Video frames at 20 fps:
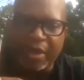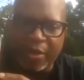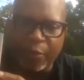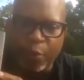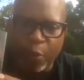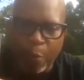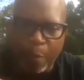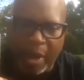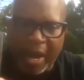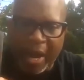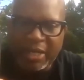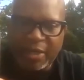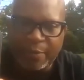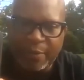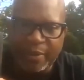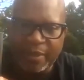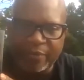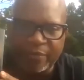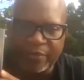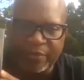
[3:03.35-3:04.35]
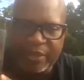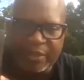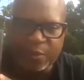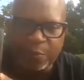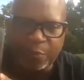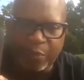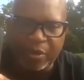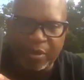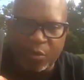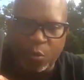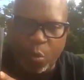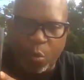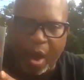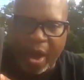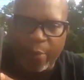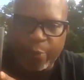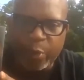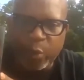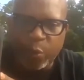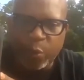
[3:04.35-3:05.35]
It reminded me of this book,
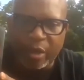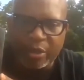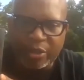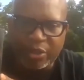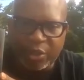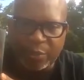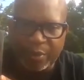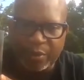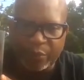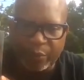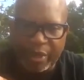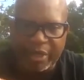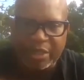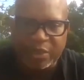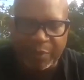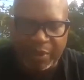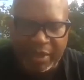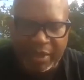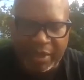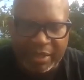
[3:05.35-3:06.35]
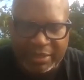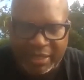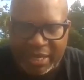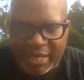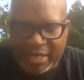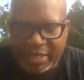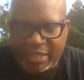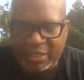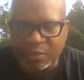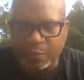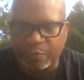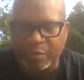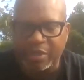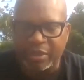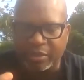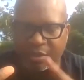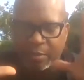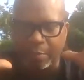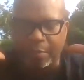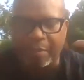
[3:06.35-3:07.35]
Why We Want You to Be Rich, because in this
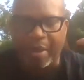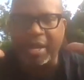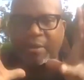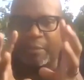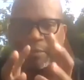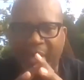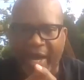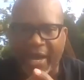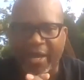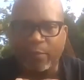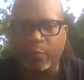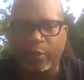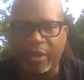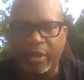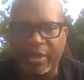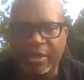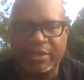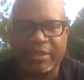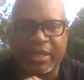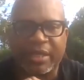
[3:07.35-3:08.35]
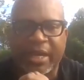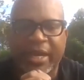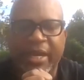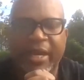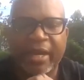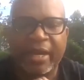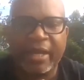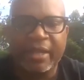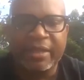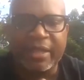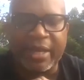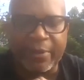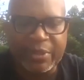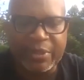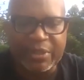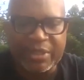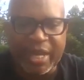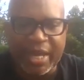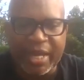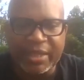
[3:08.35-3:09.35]
book, the bottom line was they
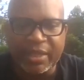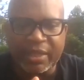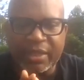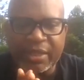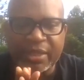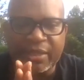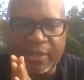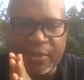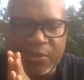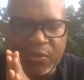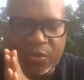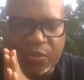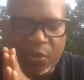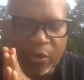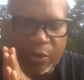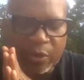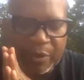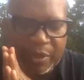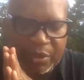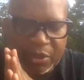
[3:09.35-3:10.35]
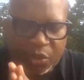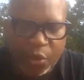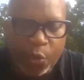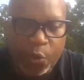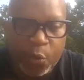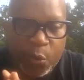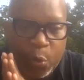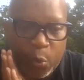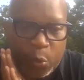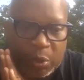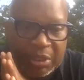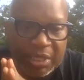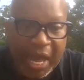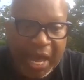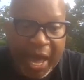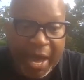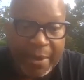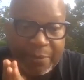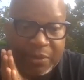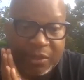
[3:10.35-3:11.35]
said there's going to be two
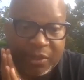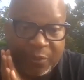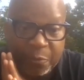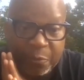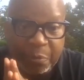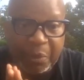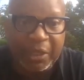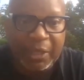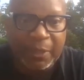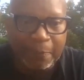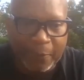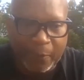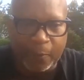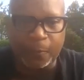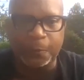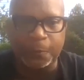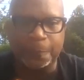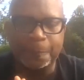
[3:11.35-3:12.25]
types of people,